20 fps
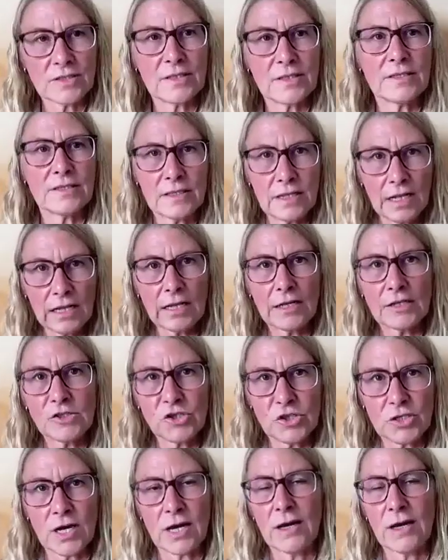sees the little
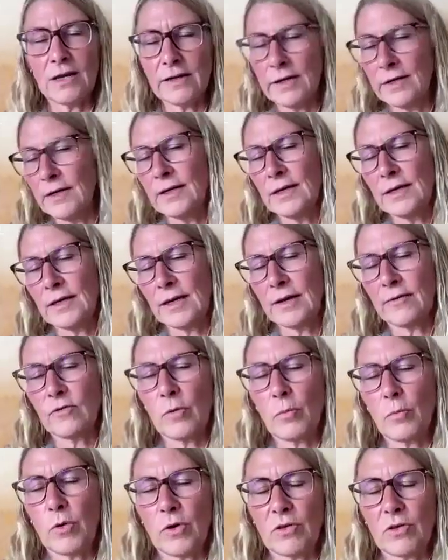child in
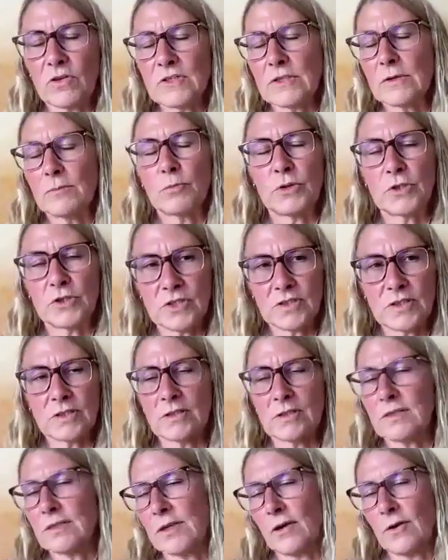every
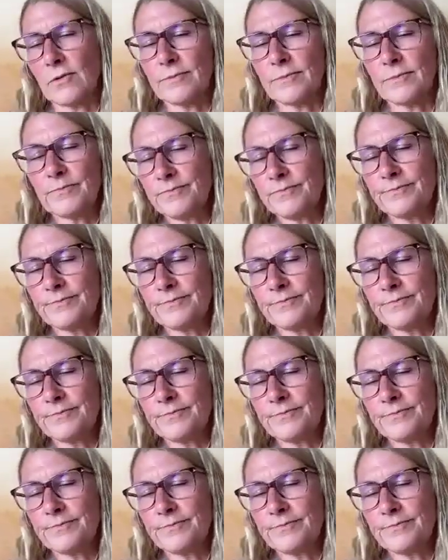person. So